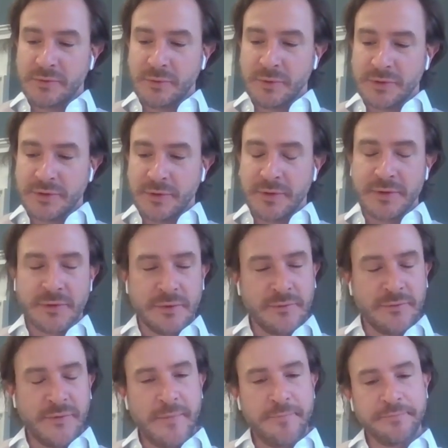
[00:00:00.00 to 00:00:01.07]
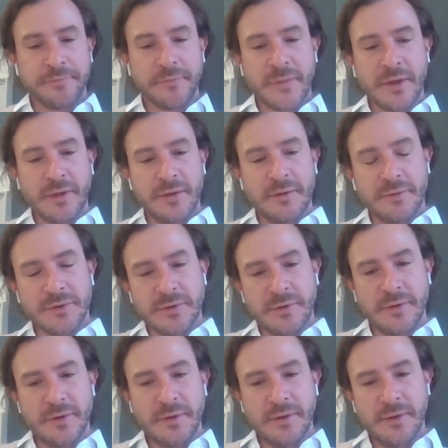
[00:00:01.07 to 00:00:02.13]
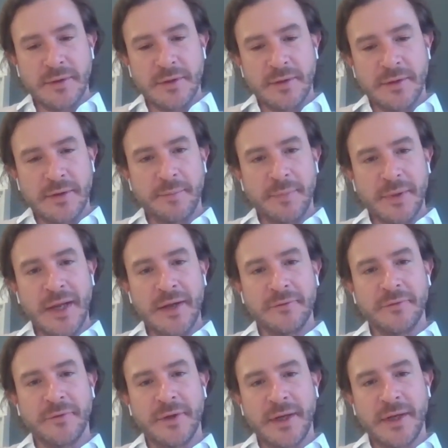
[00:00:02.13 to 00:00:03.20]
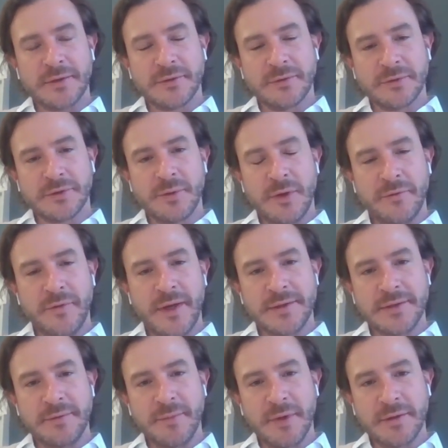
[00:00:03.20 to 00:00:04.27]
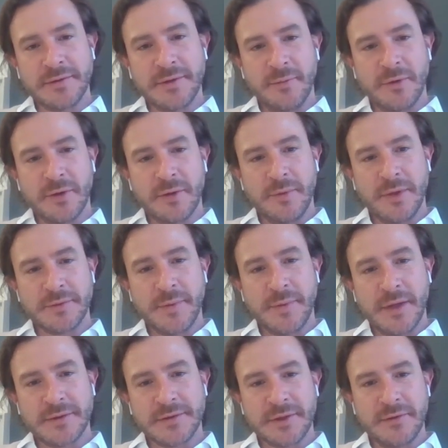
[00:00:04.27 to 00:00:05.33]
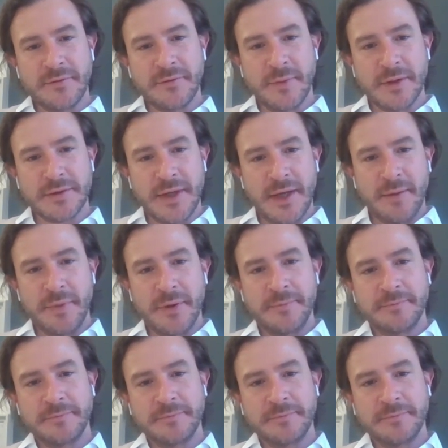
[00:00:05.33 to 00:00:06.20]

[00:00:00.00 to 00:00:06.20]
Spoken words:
what's on the sort of what's on the plan for the next sort of 12-18 months, and what can we expect to see from Untap?